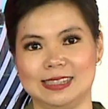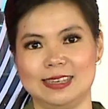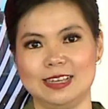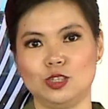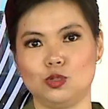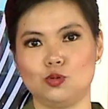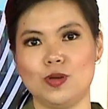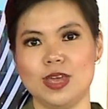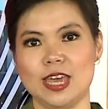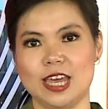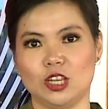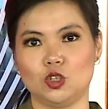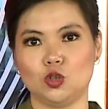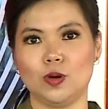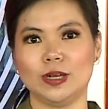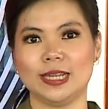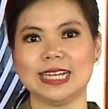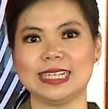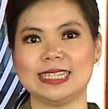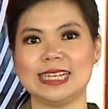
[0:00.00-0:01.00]
this week?
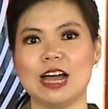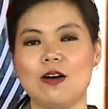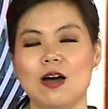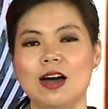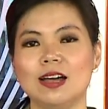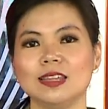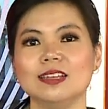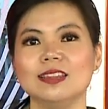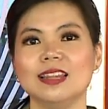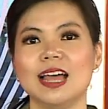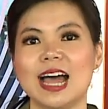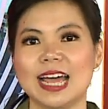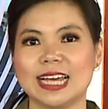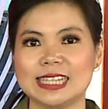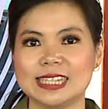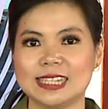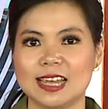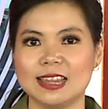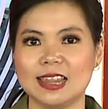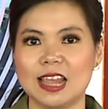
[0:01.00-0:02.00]
Joining us now on the
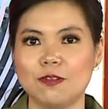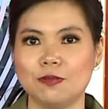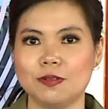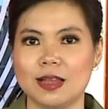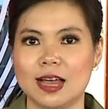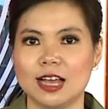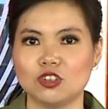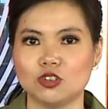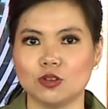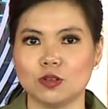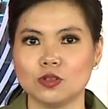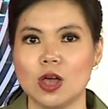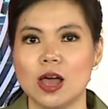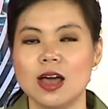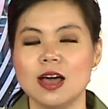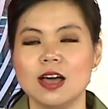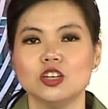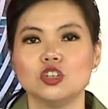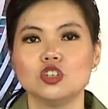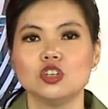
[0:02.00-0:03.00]
line, Sun Life Financial's
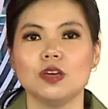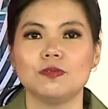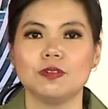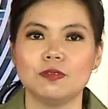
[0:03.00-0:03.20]
Chief